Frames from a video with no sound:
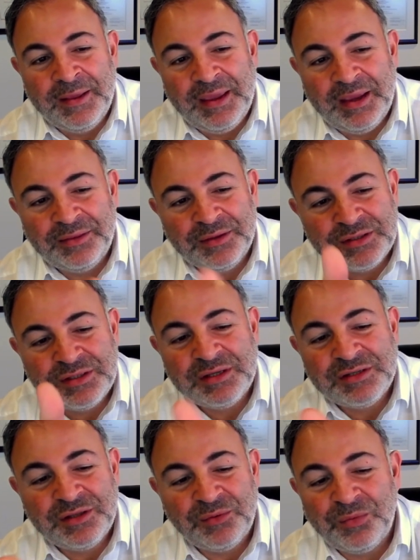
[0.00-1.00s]
And this
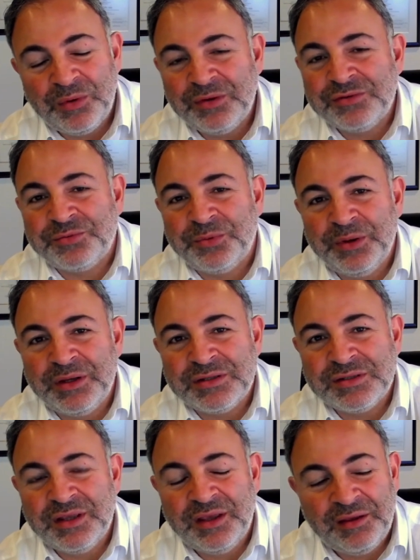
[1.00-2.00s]
is the Rolls Royce
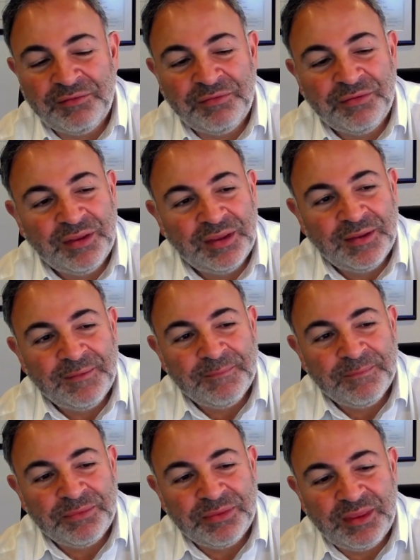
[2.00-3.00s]
of
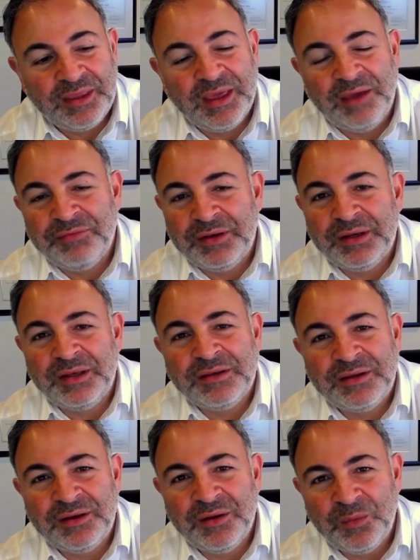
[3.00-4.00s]
the Kafie
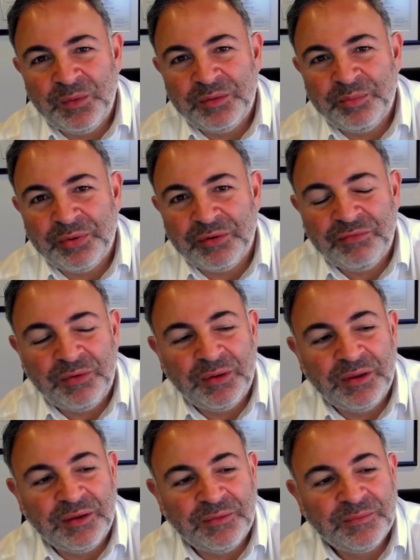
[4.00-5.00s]
1901 portfolio.